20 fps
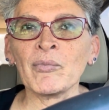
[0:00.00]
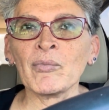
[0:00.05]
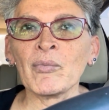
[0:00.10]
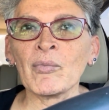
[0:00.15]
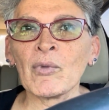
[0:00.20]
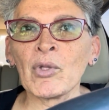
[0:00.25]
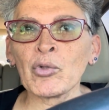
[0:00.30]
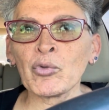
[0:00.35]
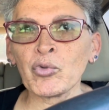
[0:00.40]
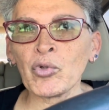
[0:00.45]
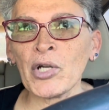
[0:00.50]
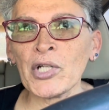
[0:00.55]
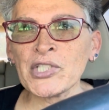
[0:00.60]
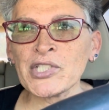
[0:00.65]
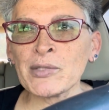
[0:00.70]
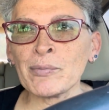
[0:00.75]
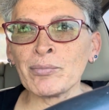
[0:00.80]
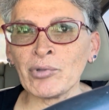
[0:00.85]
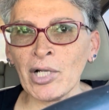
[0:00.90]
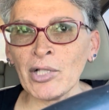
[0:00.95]
crushed
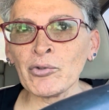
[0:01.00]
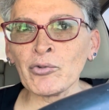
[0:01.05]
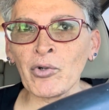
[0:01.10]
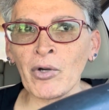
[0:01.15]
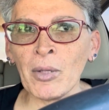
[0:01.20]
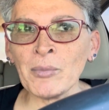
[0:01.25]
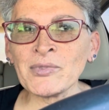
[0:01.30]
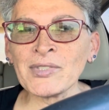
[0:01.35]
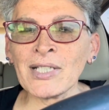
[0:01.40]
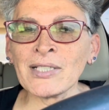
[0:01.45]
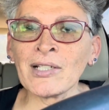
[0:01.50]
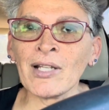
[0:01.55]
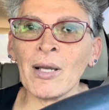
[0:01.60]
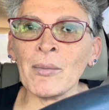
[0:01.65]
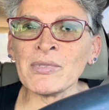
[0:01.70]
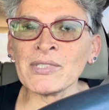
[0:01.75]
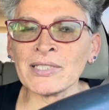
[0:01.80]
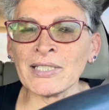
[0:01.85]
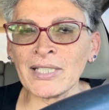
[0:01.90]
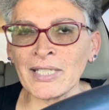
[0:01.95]
breadcrumbs that
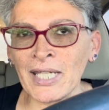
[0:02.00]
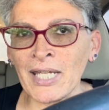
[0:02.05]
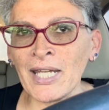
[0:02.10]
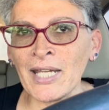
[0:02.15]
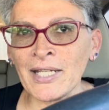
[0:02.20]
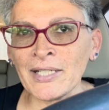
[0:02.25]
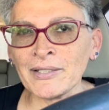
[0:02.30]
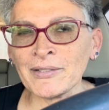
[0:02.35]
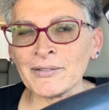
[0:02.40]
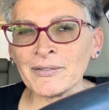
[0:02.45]
comes in a can.